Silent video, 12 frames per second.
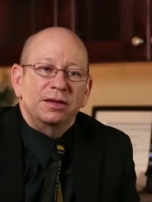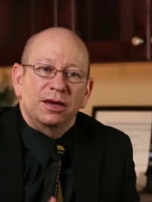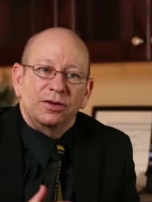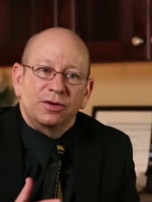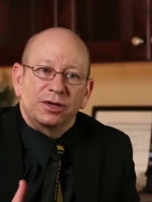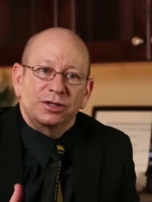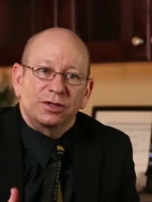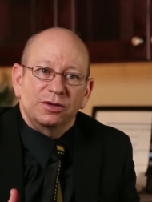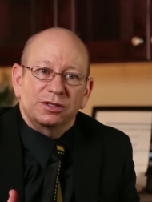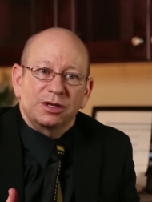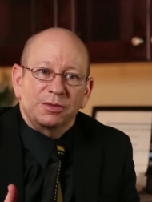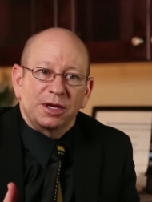The other issue
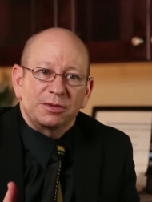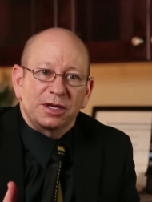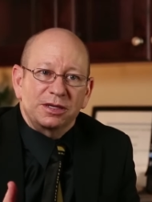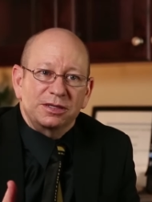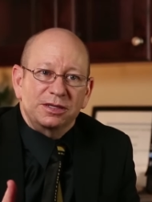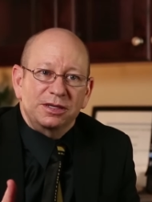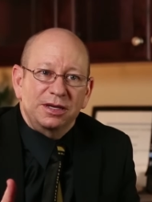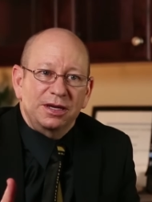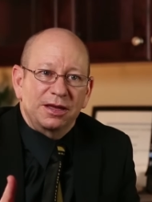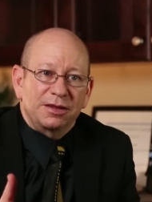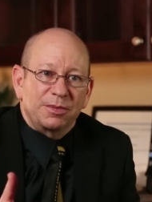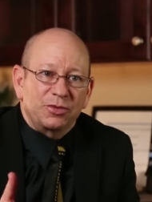is sometimes I
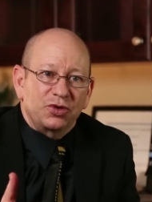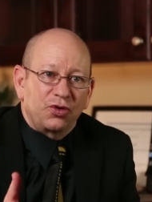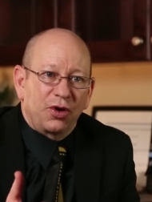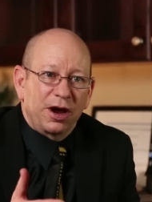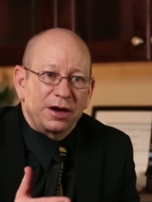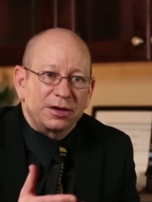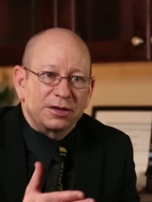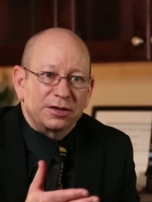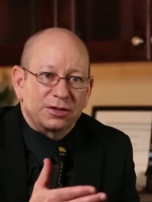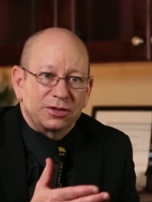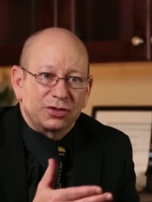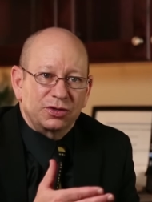see them trying
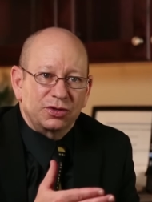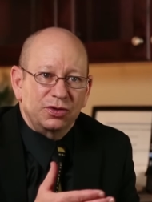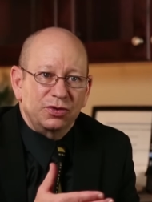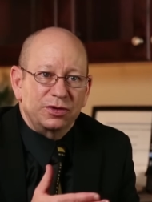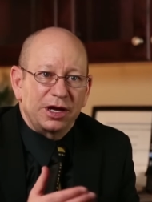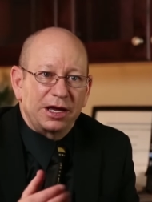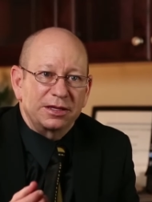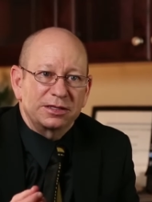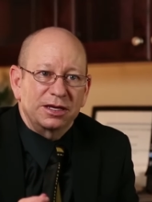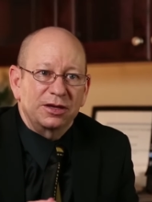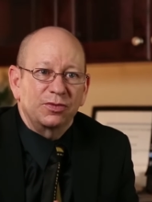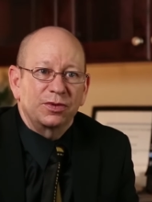to tighten the
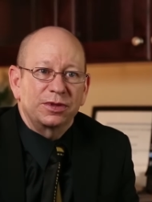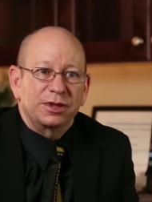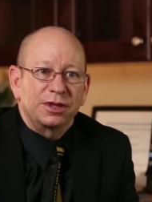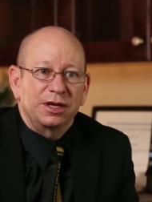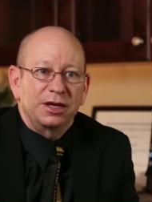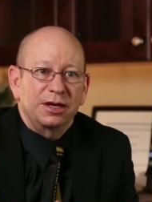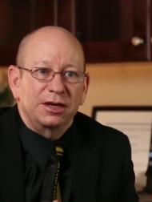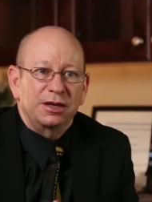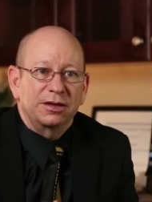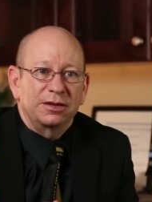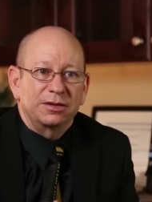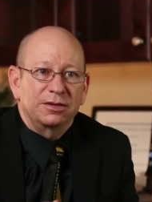skin with the
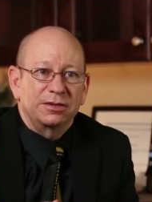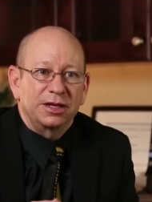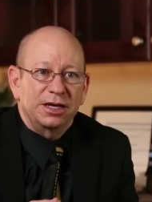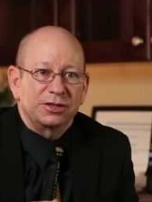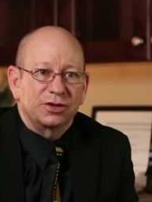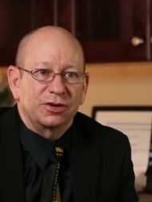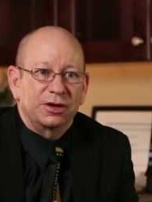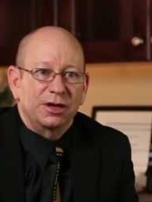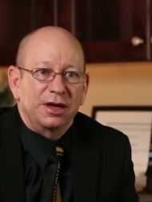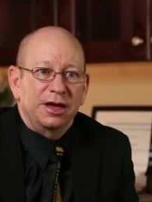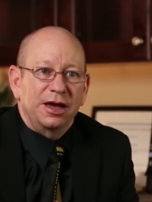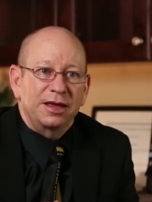laser,
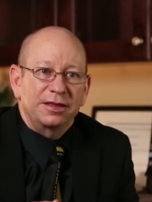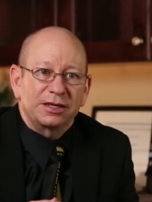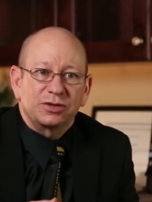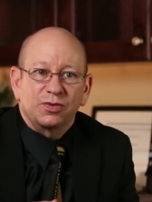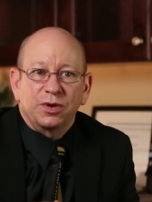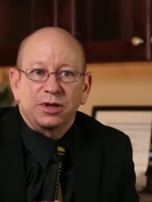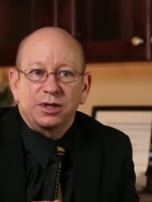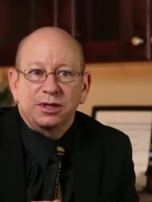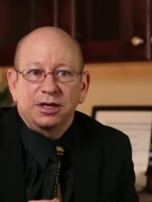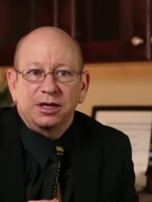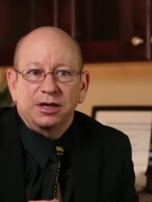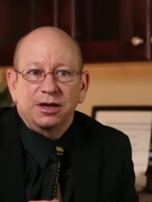and that's one of
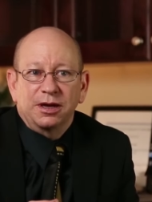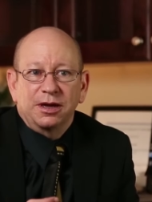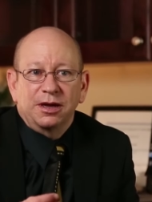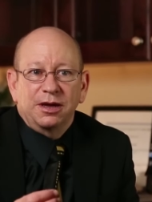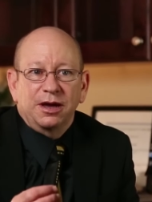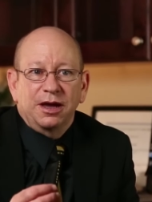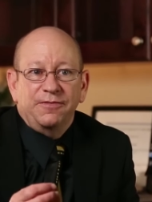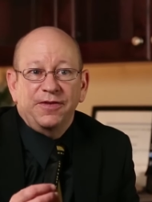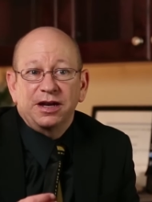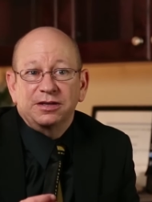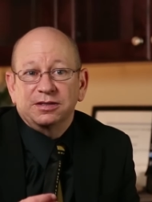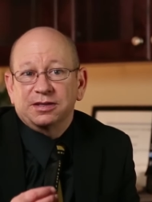the
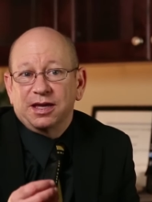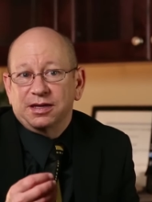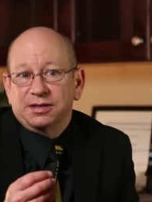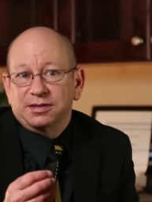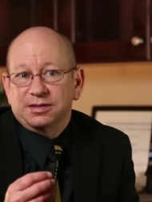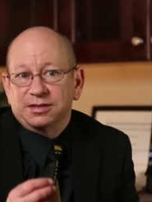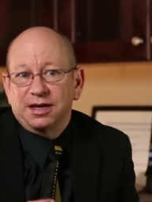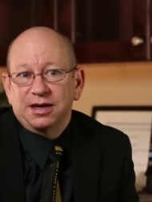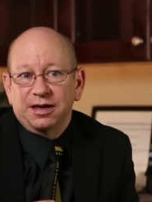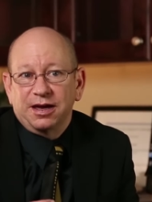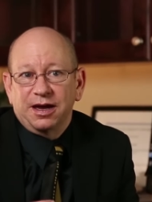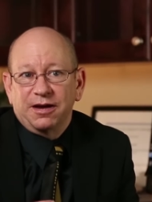advantages they say
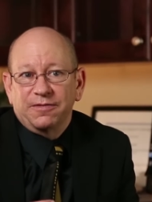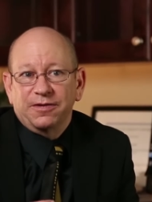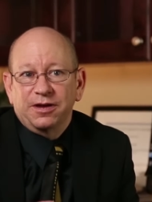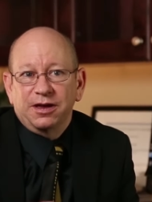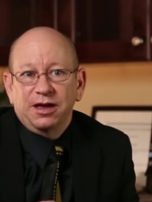they have.